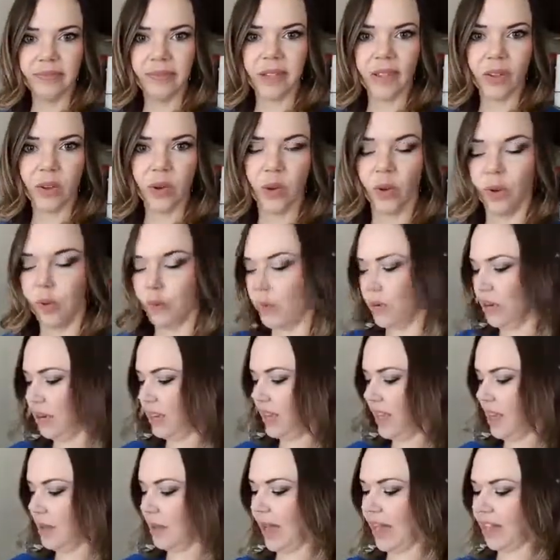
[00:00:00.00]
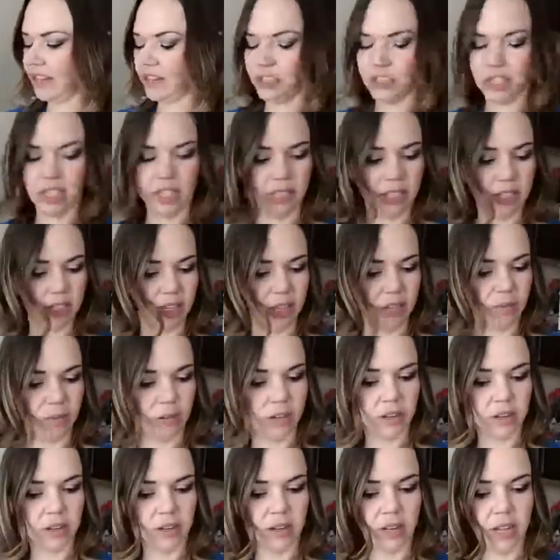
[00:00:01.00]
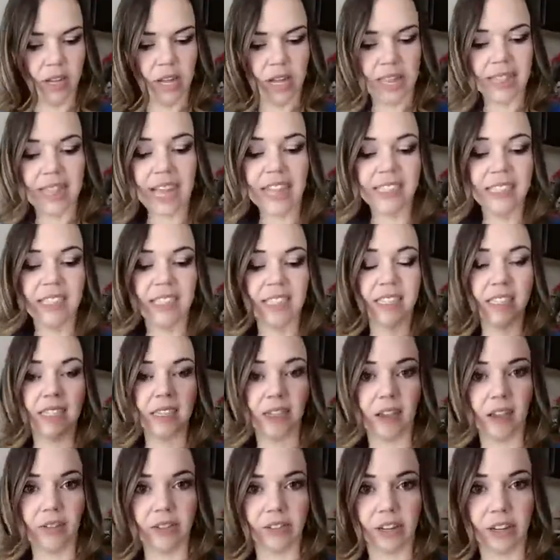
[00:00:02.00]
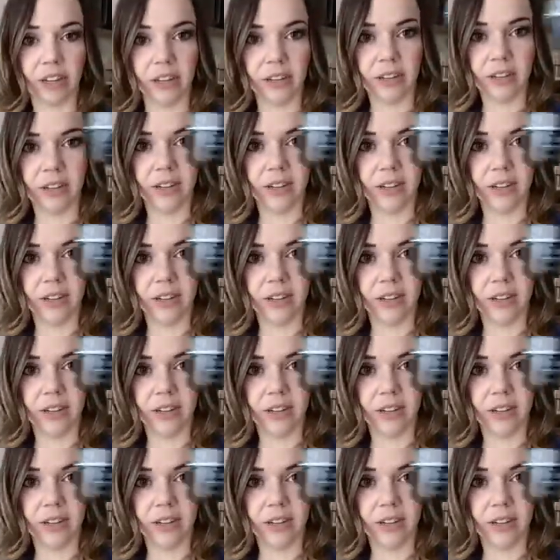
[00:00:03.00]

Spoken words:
Cool, Birthday Bash, that's a good one. That's the silver,